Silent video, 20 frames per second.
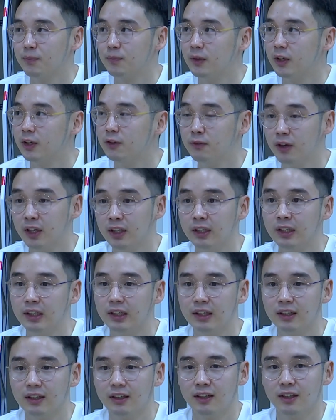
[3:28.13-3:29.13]
they're
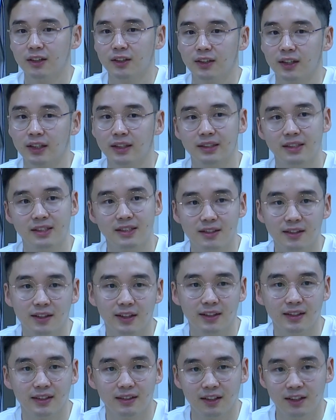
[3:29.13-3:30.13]
very like
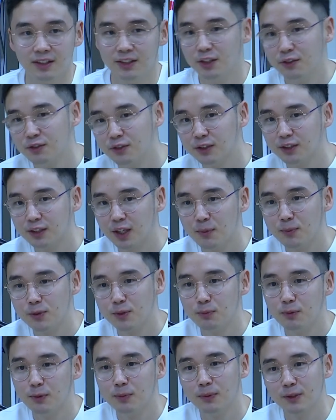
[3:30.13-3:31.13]
distinct and different types
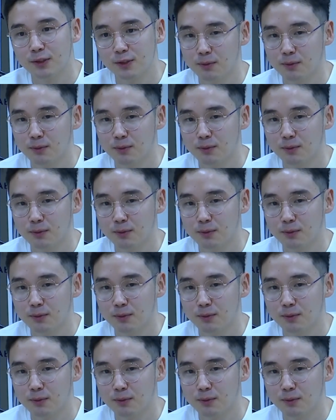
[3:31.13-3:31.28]
of people.